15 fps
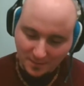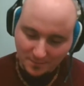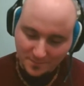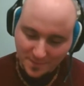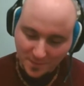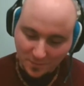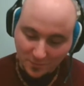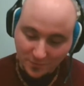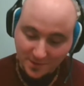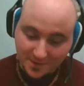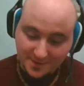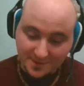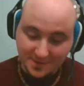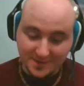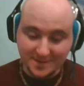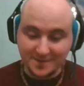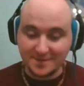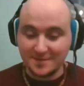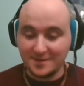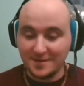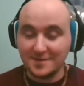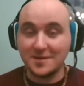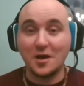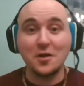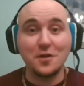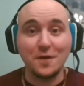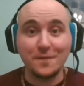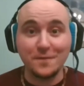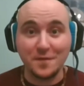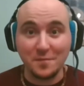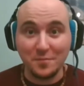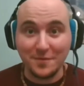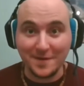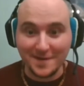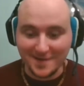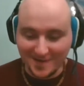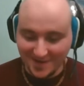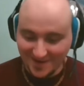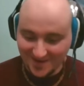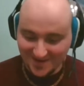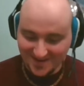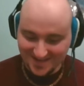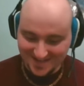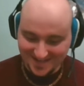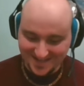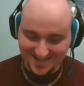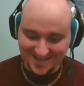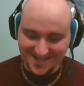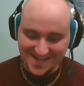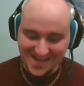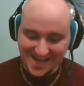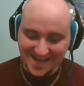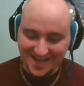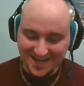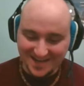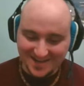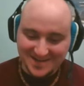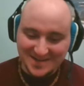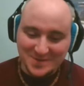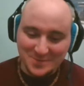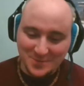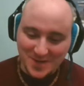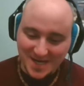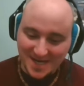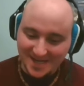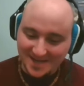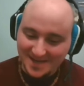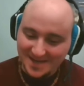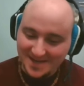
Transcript: So Krishna is all over the place here in a good way.